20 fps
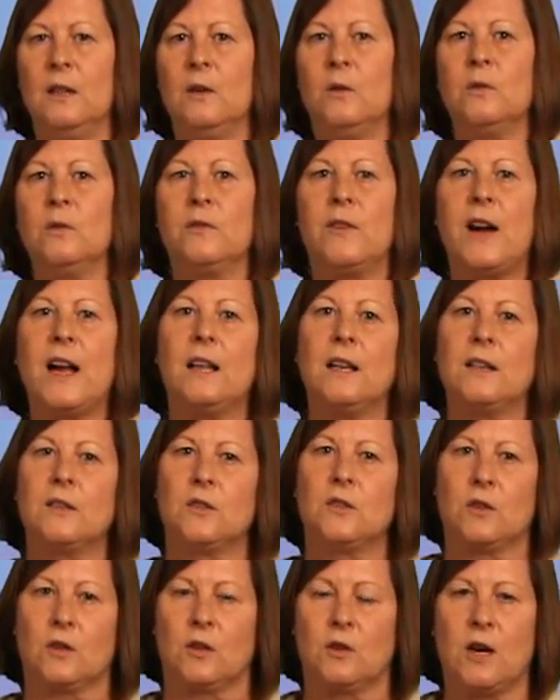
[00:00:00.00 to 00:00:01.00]
When the
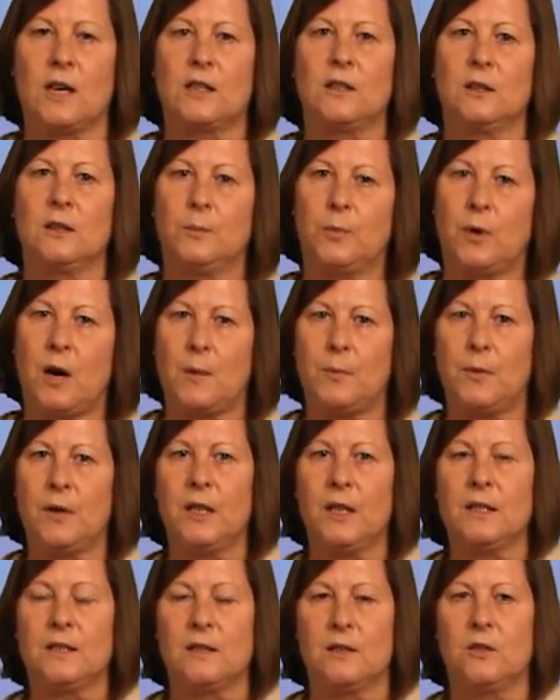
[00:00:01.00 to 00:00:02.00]
violations are corrected, the
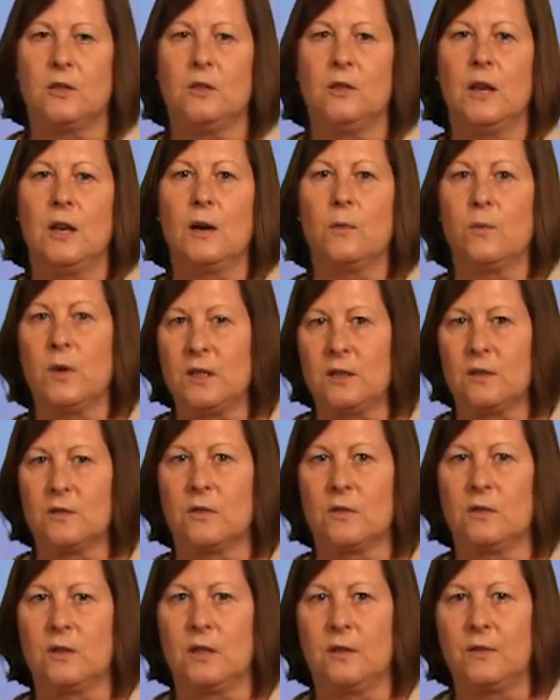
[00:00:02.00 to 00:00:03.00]
property is issued a rental
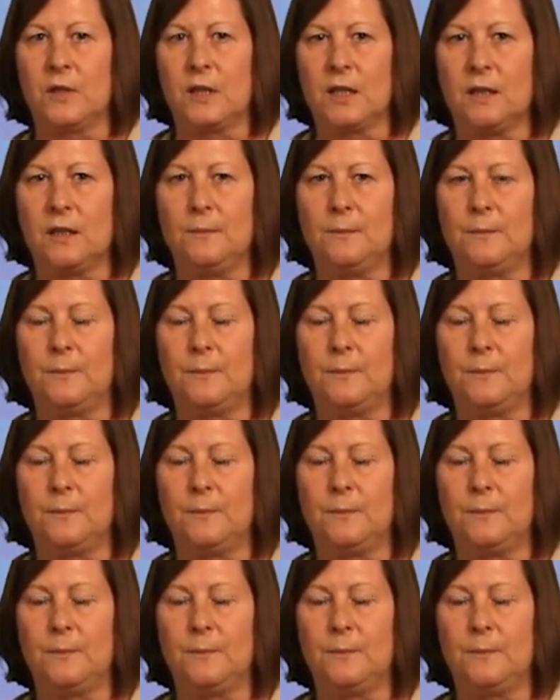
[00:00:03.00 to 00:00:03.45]
certificate.